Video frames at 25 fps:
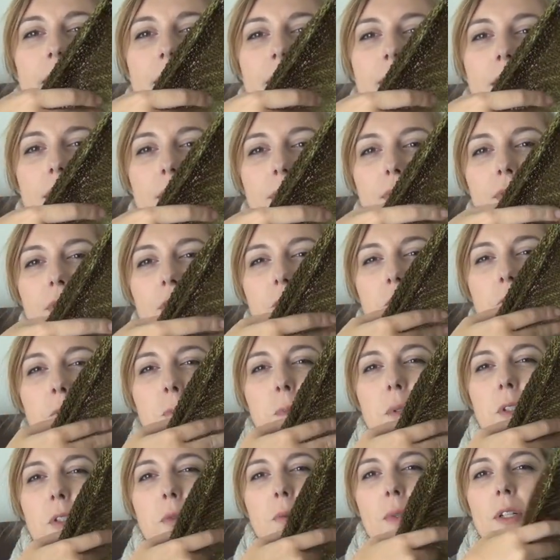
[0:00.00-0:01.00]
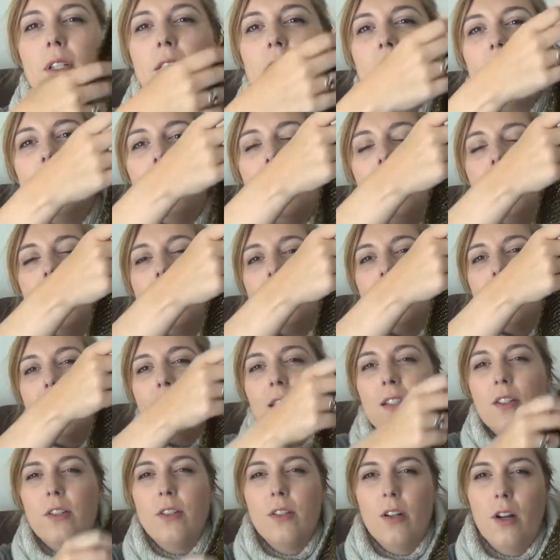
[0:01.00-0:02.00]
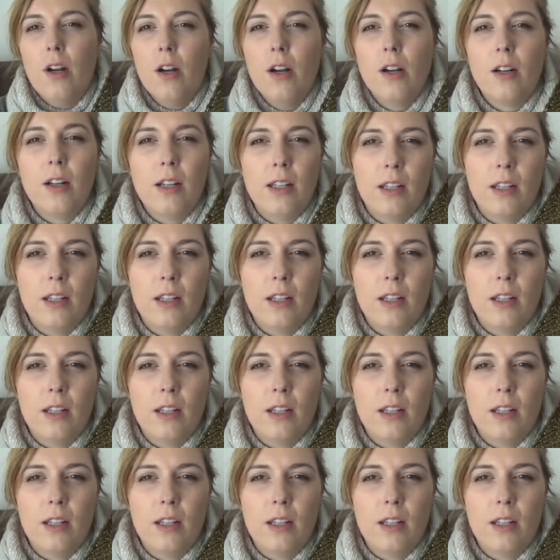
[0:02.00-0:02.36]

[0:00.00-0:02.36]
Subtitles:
difference between the light and the dark,